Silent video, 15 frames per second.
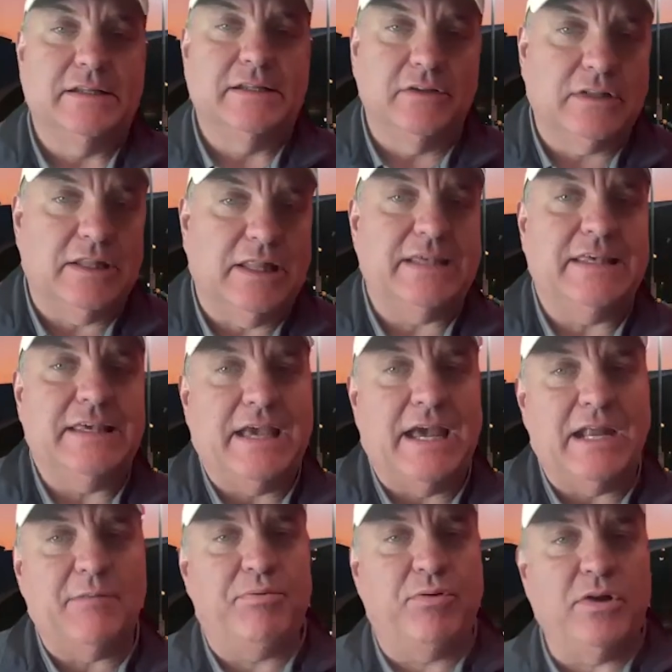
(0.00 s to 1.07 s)
looked like he
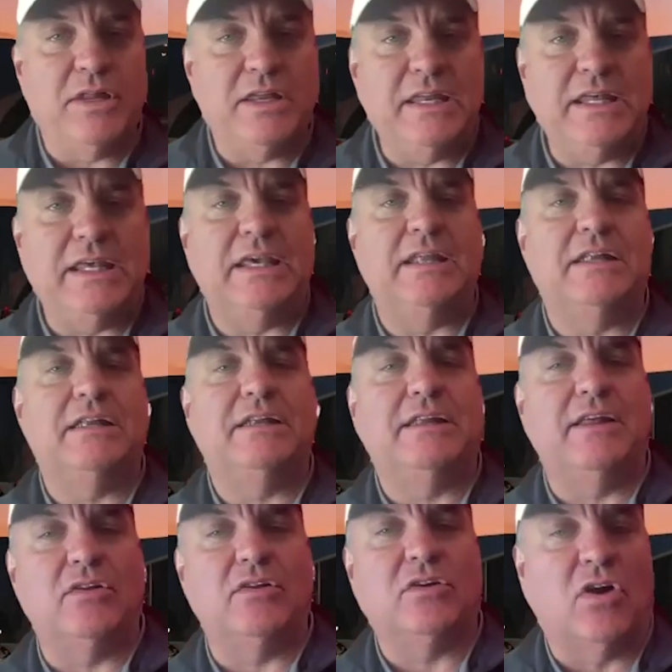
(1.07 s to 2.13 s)
kind of put a knee into
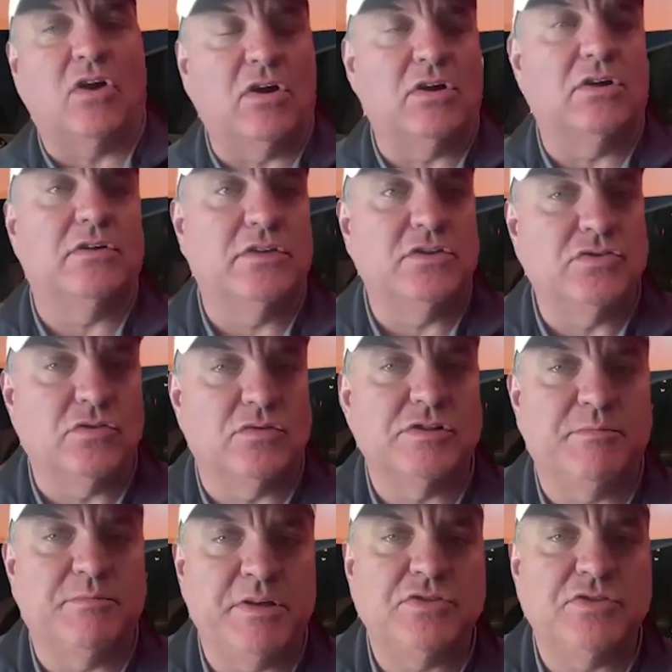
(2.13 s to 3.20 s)
Dylan Carter, the
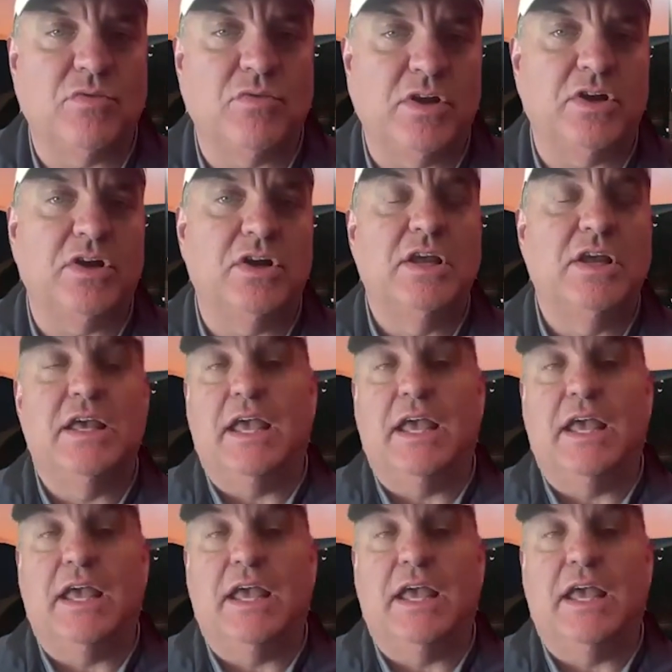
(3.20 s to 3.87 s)
Georgia pinch runner,